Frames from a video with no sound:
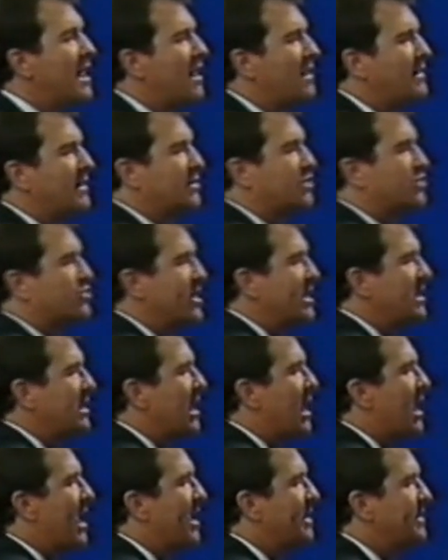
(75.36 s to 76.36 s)
Now, a
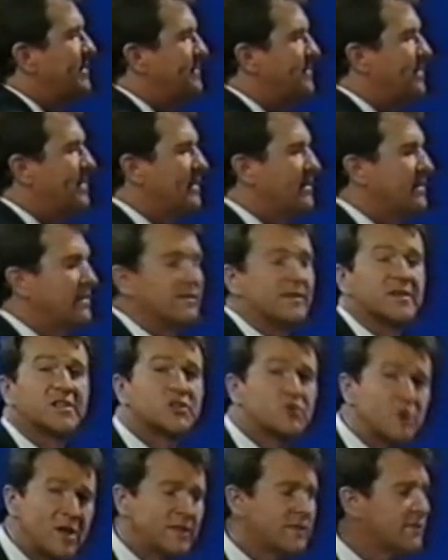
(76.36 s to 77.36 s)
trend line, the
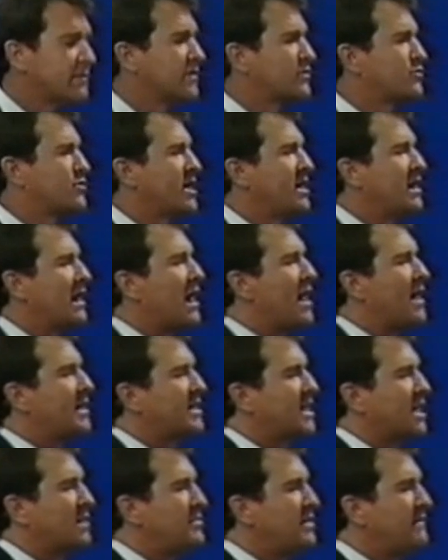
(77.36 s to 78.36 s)
strength of the trend
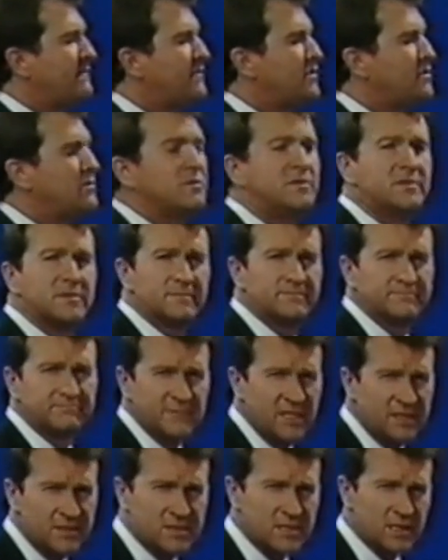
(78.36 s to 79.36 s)
line can be viewed
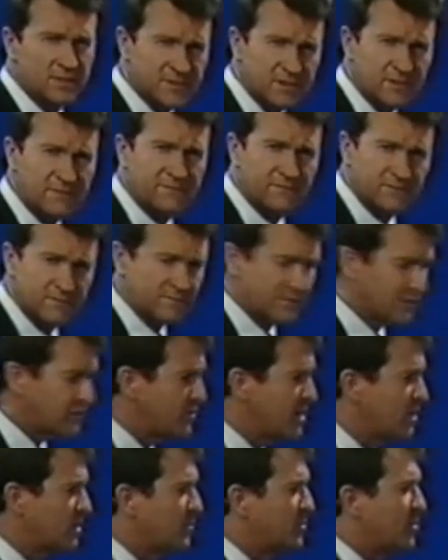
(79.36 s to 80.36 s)
in terms of
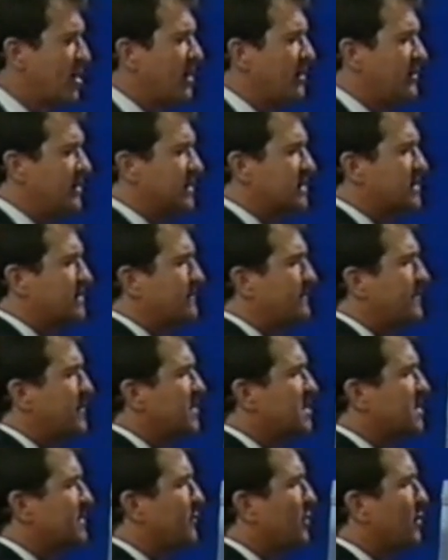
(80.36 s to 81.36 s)
3 components.
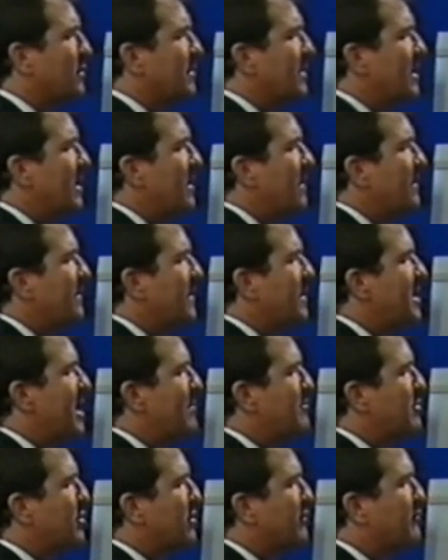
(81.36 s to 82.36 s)
First of all, the
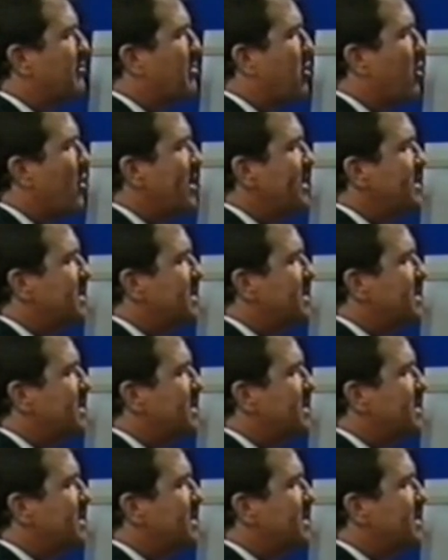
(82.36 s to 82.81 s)
number of